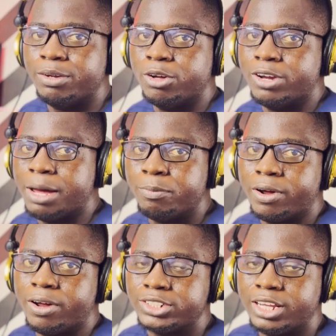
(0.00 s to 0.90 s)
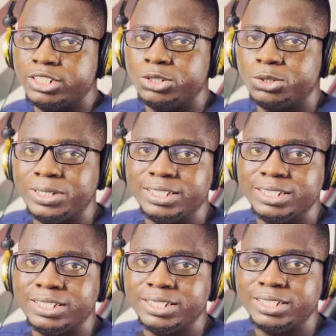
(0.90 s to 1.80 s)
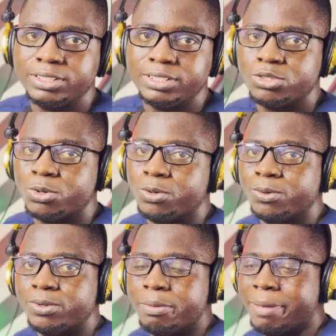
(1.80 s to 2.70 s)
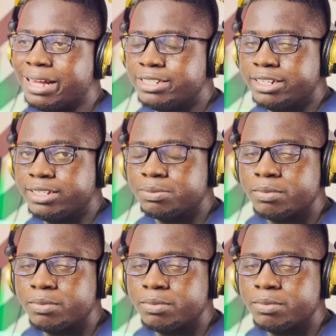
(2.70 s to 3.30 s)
other people are actually doing the same thing. So imagine